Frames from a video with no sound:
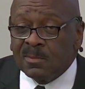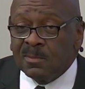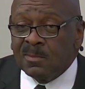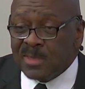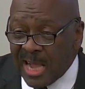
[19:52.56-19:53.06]

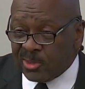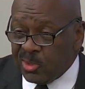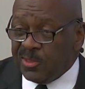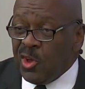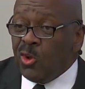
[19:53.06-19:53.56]
Doctrine,
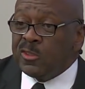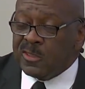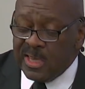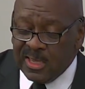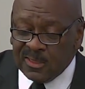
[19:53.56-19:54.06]
those
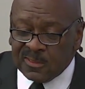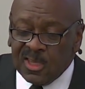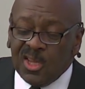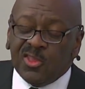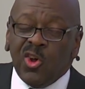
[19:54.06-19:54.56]
things.
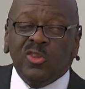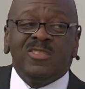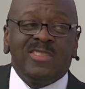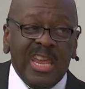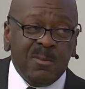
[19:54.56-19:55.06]
Those
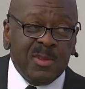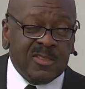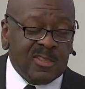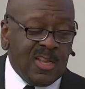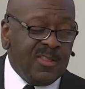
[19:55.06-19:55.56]
statements
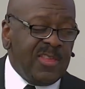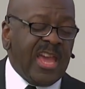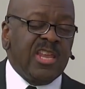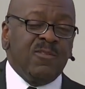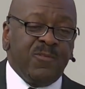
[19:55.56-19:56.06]
that
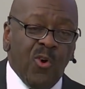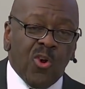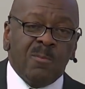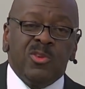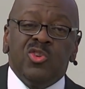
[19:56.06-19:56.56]

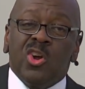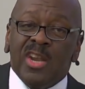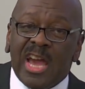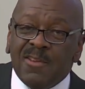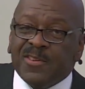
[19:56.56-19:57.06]
inform your
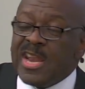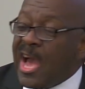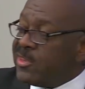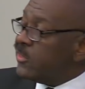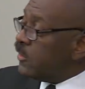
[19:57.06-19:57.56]
life and how
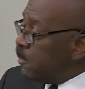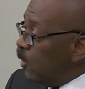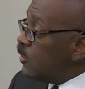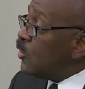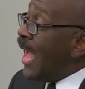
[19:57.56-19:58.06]
you're
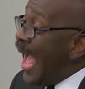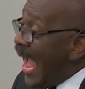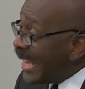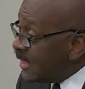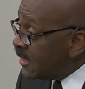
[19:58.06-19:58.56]
supposed to act.
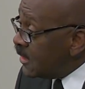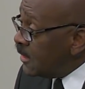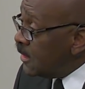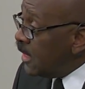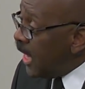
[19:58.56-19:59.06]

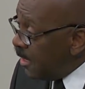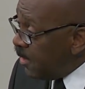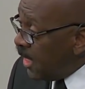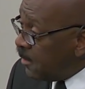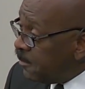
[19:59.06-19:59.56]

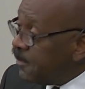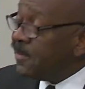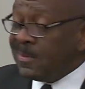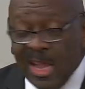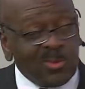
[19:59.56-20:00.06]
Amen.
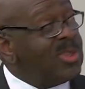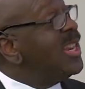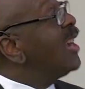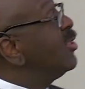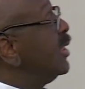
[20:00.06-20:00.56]
That's what
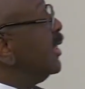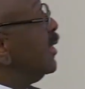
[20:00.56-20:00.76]
doctrine is.